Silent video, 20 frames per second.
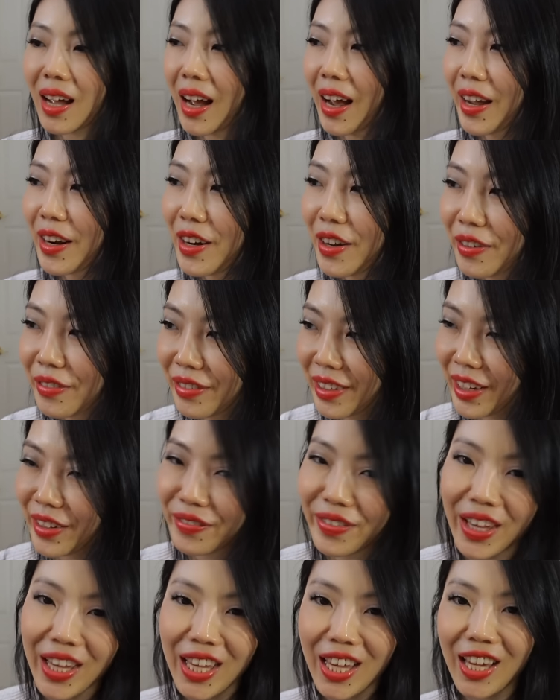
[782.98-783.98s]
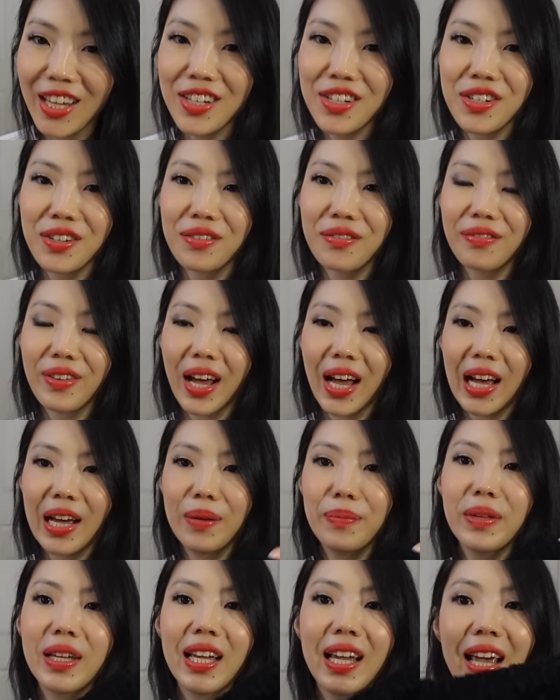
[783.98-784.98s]
kind of like vacation
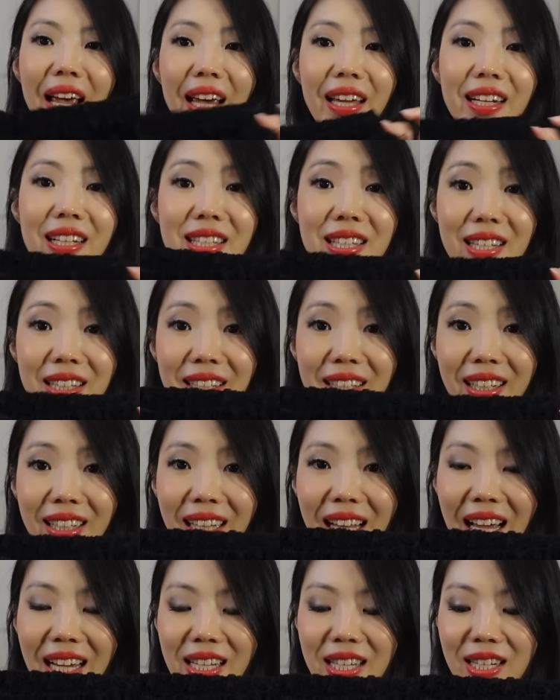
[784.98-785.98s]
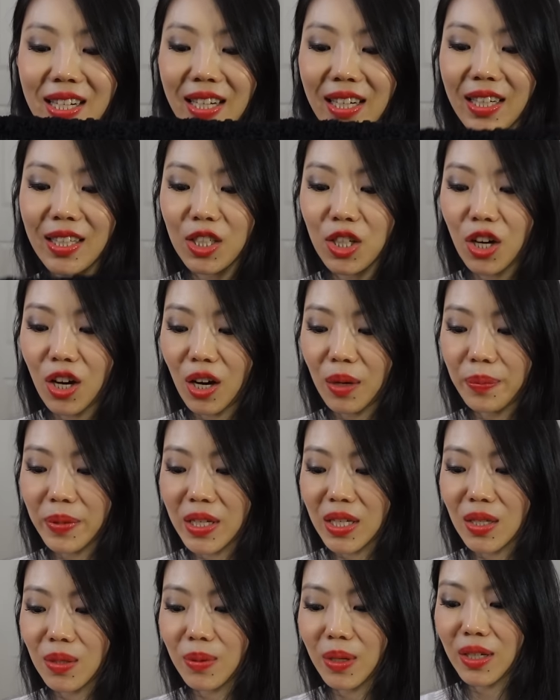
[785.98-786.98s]
vibe, and it's an elastic top
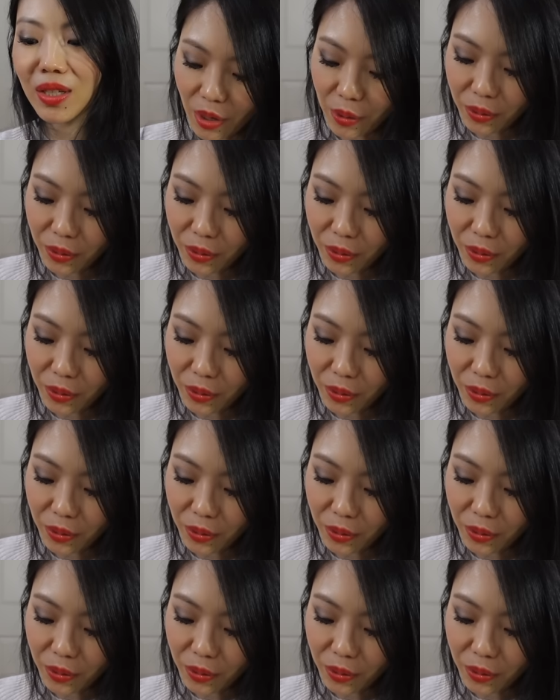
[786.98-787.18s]
as well.